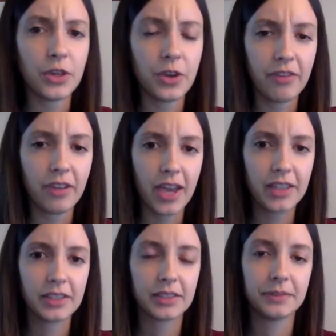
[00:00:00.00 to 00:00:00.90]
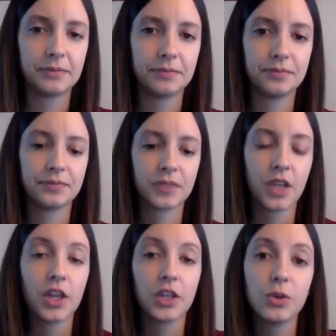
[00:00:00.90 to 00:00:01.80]
Do you think you have a guess?
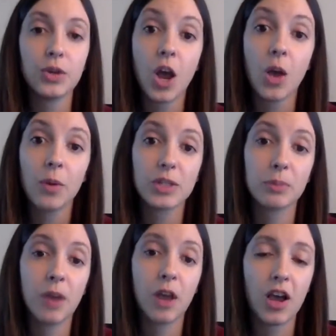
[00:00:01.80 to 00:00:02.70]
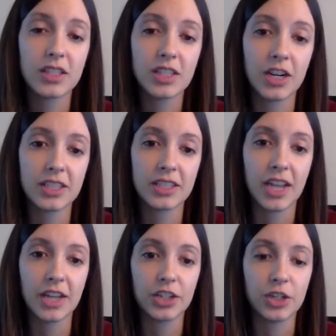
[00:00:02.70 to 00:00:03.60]
You can always pause our
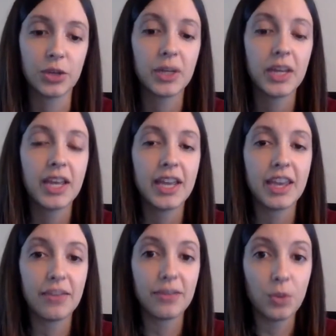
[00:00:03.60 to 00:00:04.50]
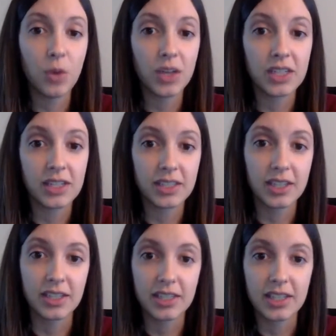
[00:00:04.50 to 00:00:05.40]
slideshow if you want to
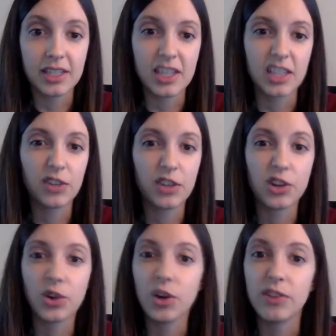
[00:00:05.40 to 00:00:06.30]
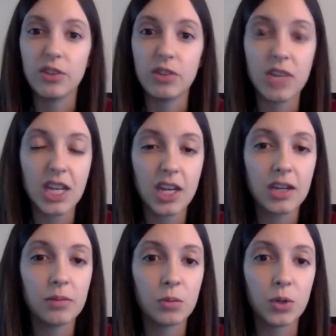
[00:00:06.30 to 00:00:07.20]
discuss these things further or if you
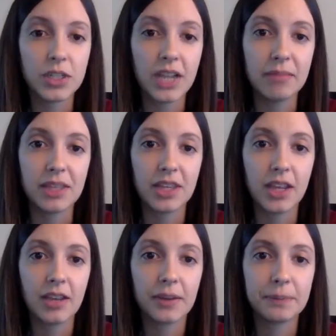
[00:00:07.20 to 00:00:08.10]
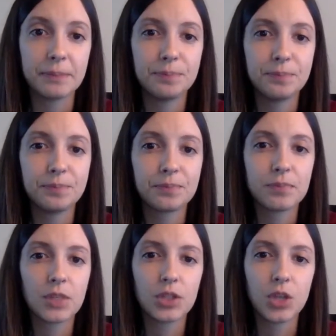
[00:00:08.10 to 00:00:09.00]
need more time to think.
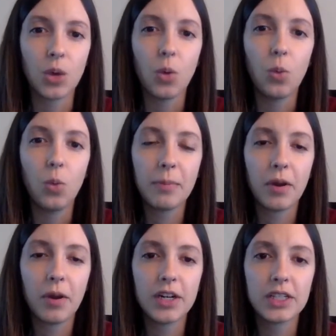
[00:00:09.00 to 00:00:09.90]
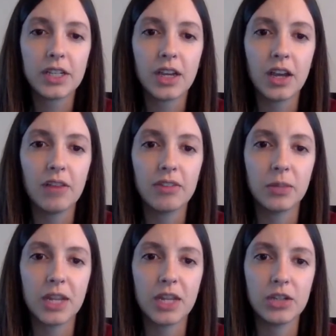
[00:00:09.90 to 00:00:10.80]
So, what part of
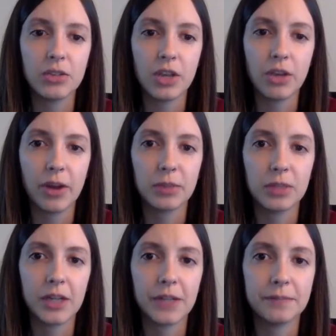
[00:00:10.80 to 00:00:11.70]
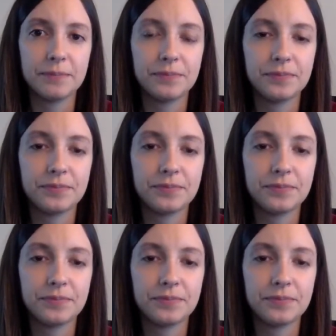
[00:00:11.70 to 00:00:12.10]
the plant do you think grapes are?